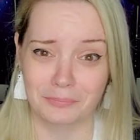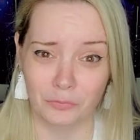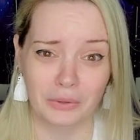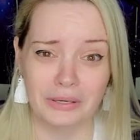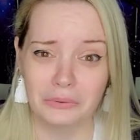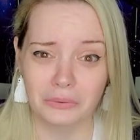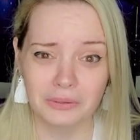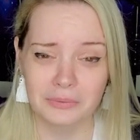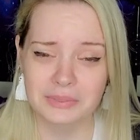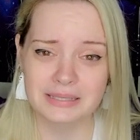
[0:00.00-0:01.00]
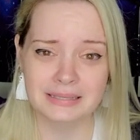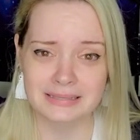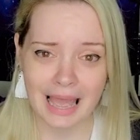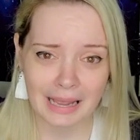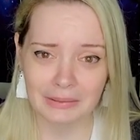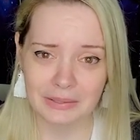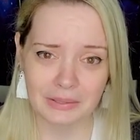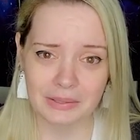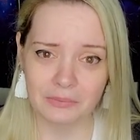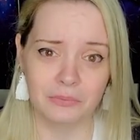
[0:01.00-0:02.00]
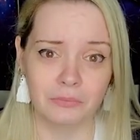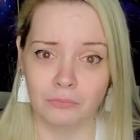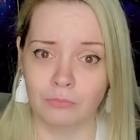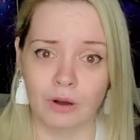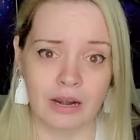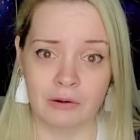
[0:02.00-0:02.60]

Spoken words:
real. It was exactly what